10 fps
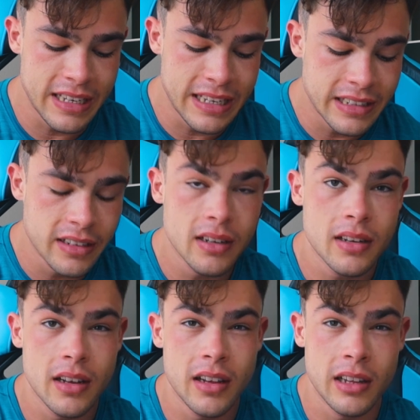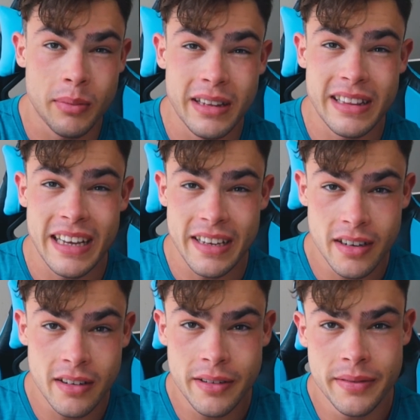eat a little bit
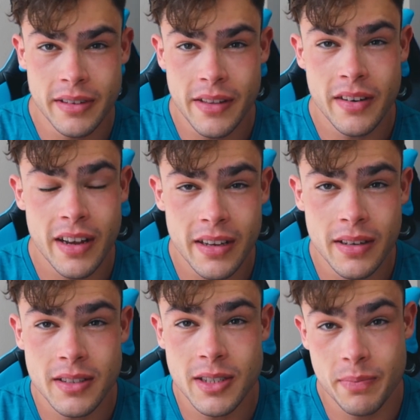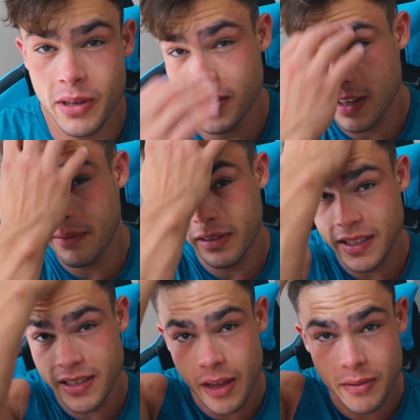later in the day because I have
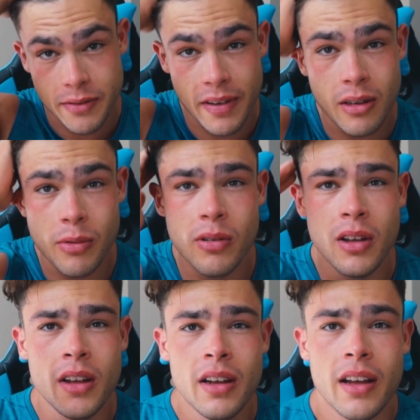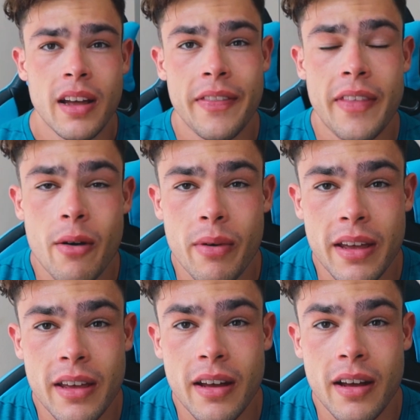less calories available, and that
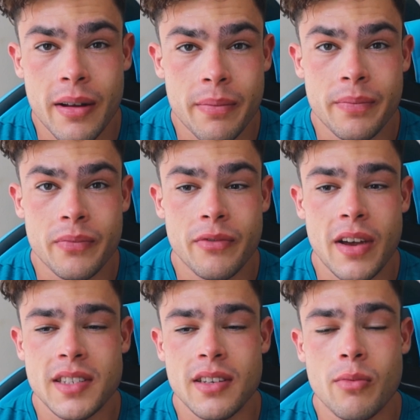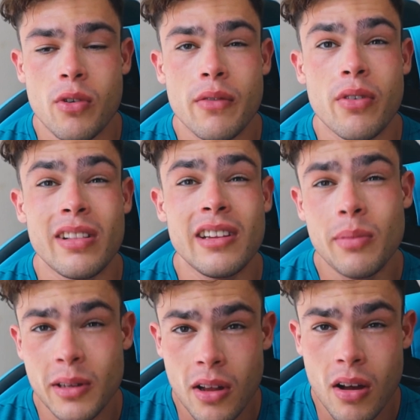way fasting in the morning for a
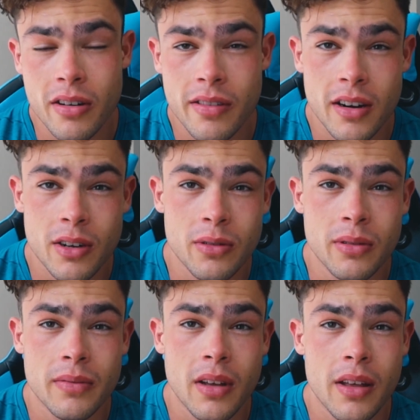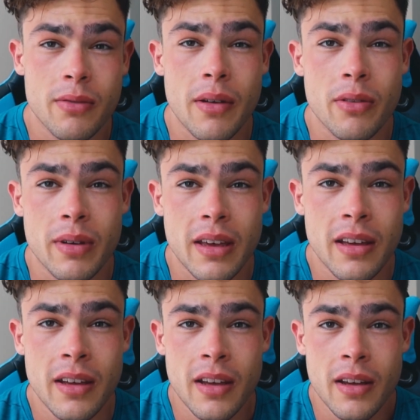little bit longer than I do throughout the week
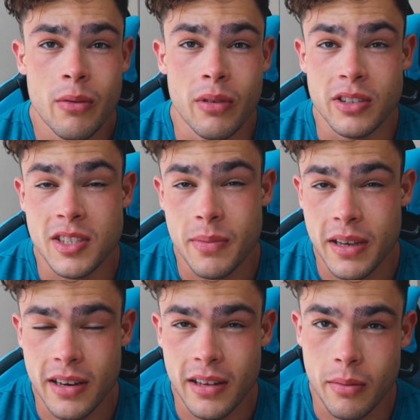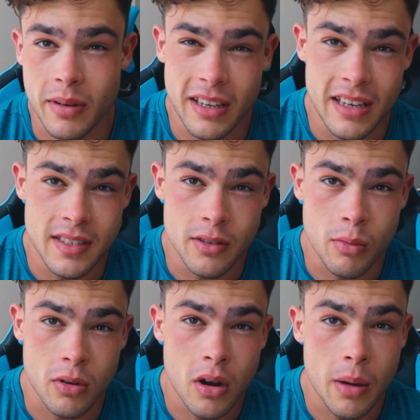will just make it a little bit easier and
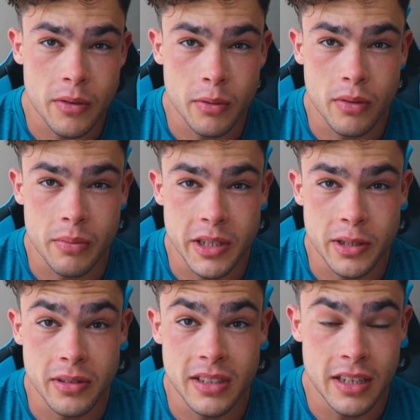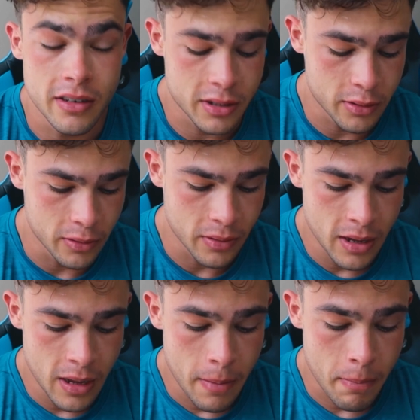more comfortable for me to adhere to
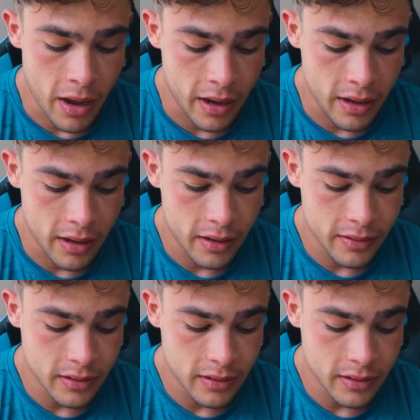my